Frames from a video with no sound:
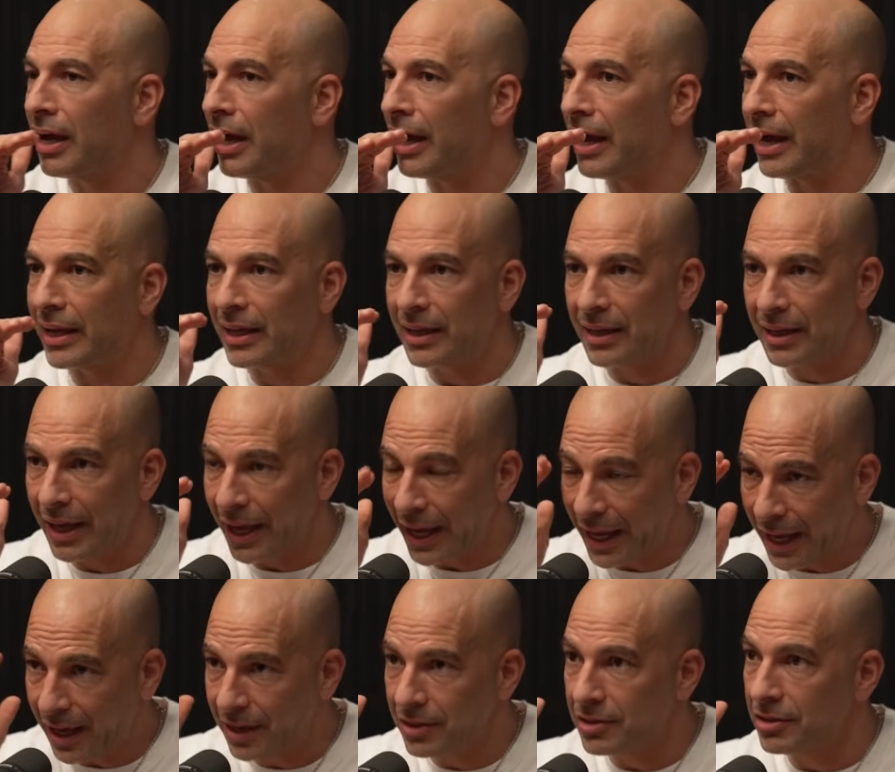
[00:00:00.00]
I
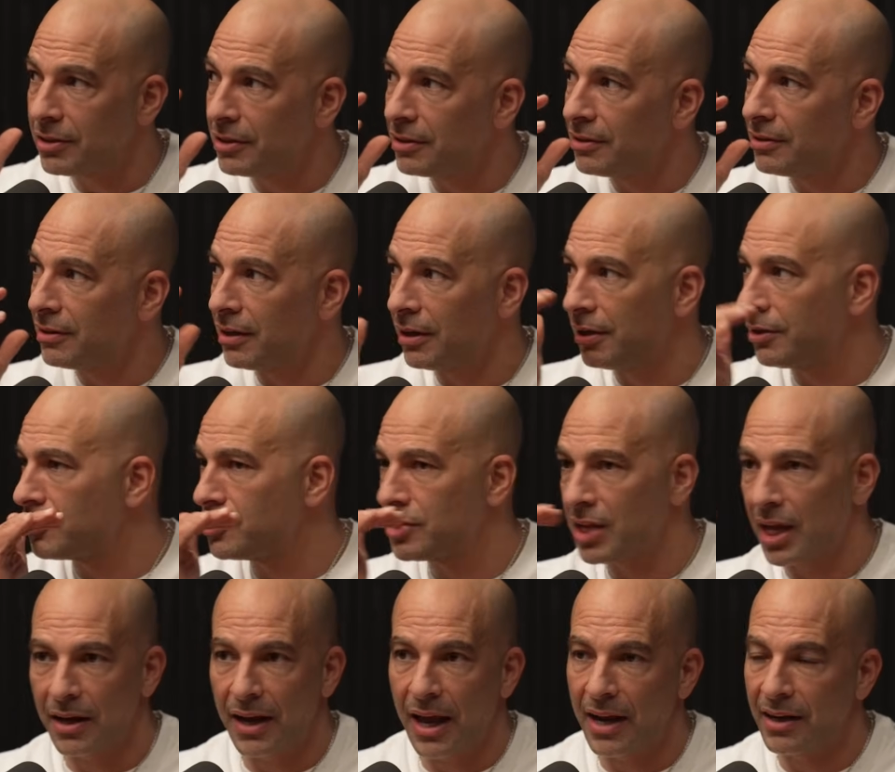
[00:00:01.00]
can't
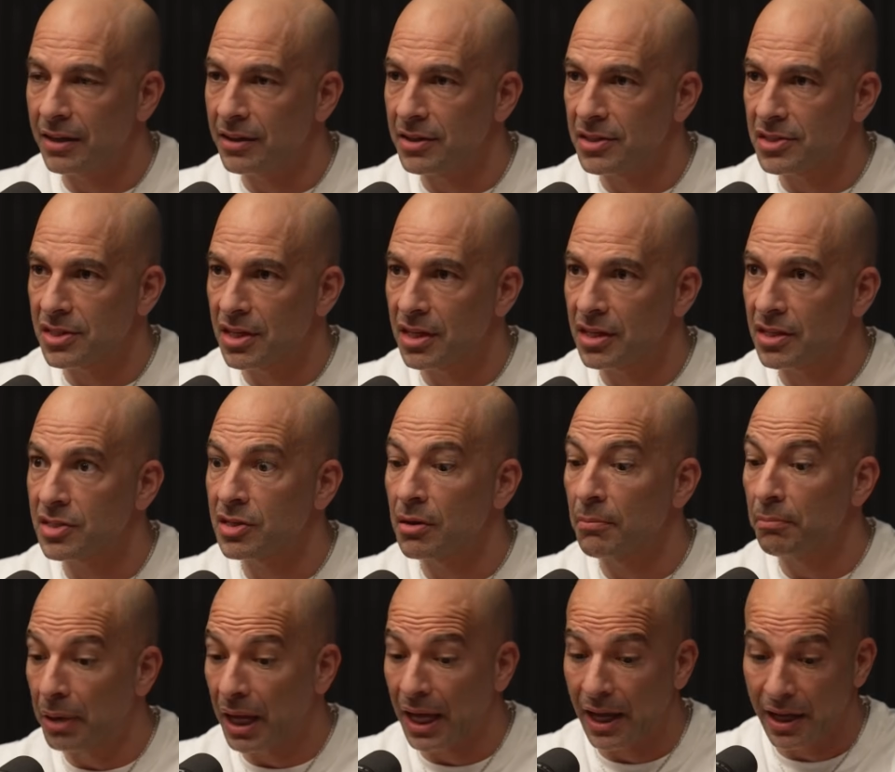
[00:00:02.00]
understand any of these things,
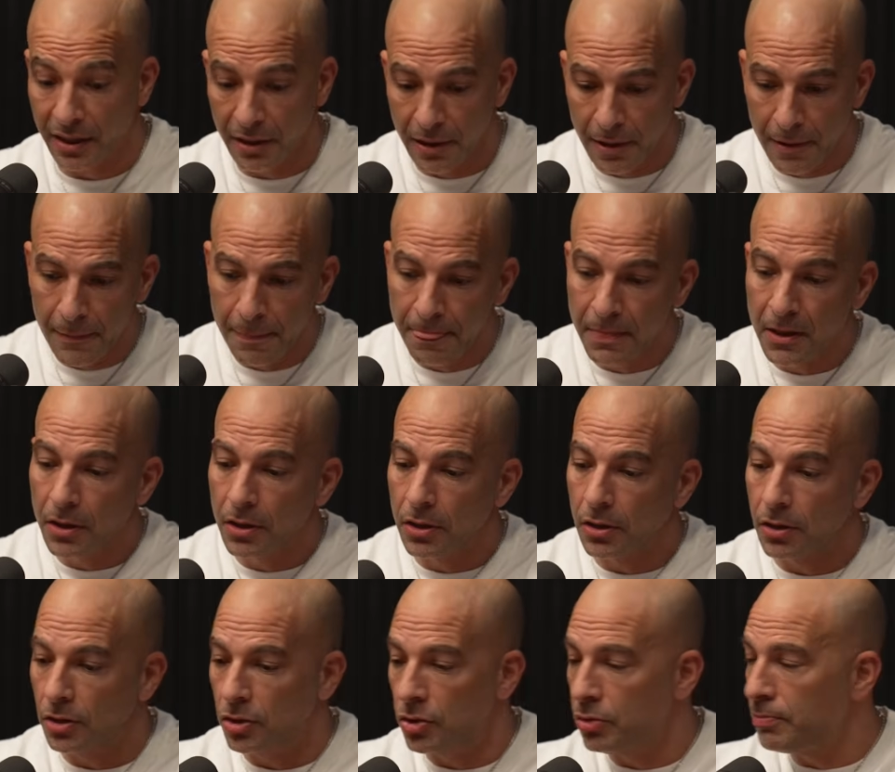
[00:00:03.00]
but
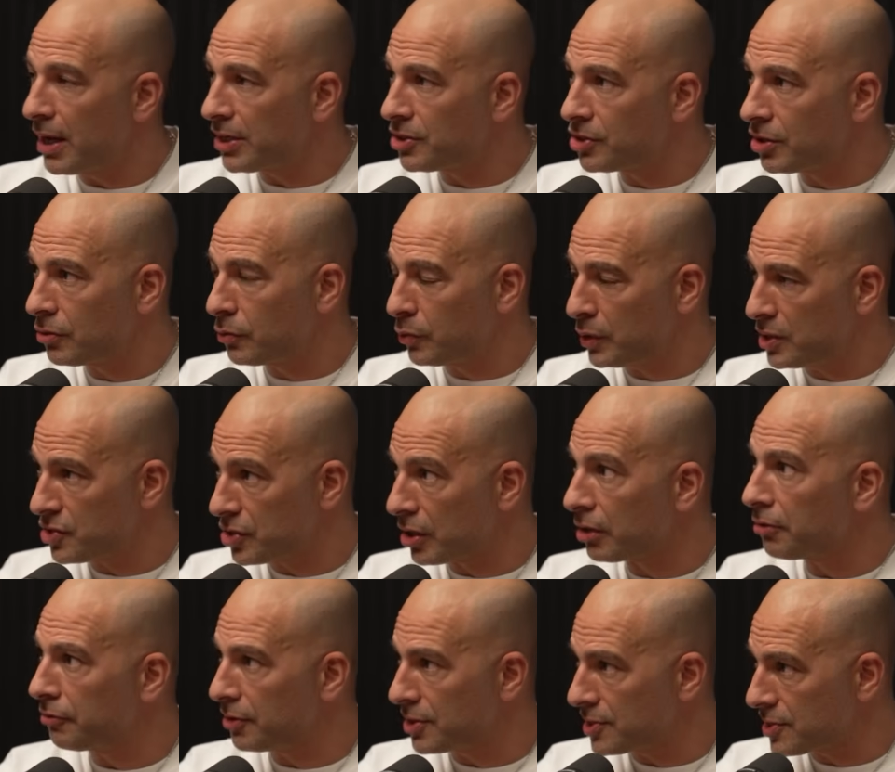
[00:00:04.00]
you mentioned
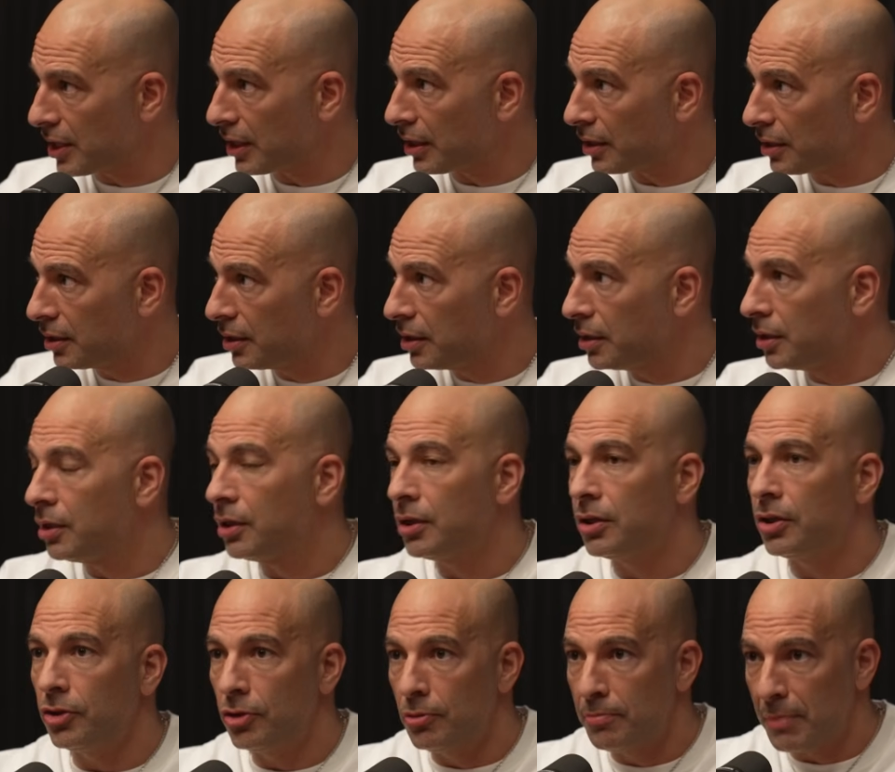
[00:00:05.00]
resurfacing.
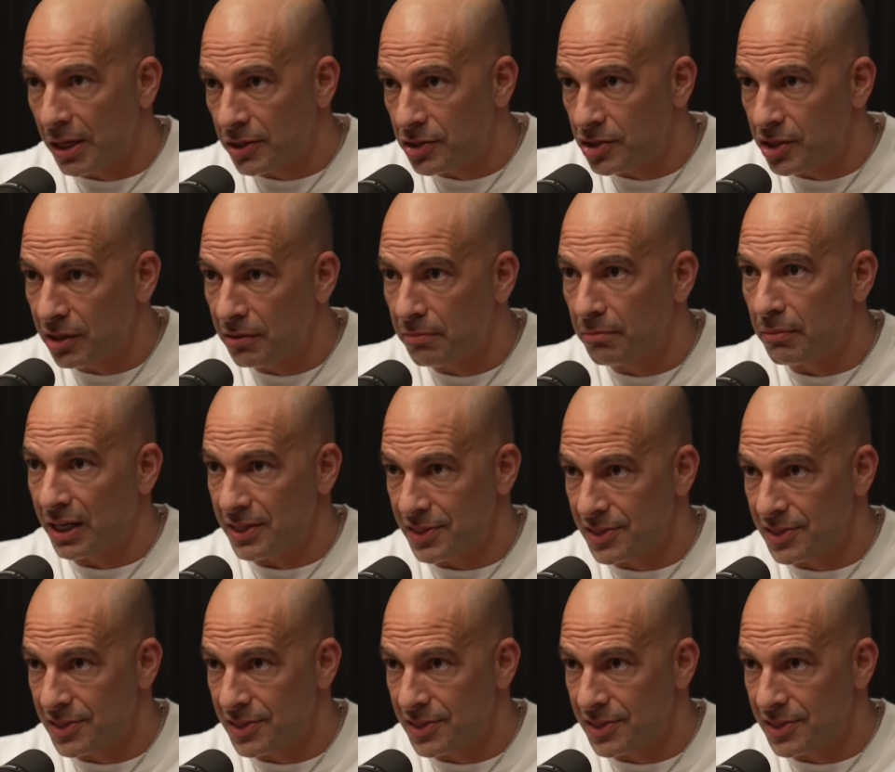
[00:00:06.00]
You mentioned my